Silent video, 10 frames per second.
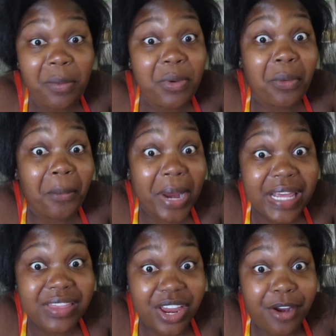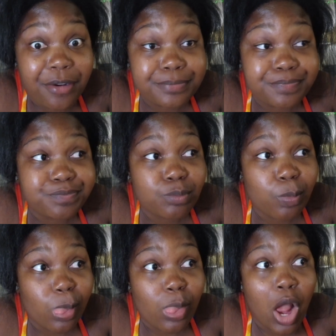We were waiting there
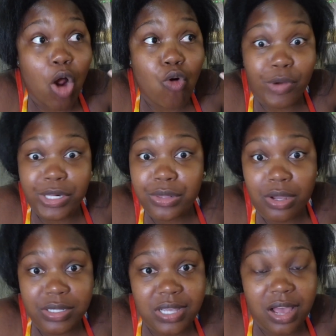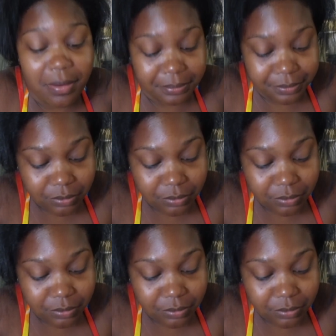a really long time.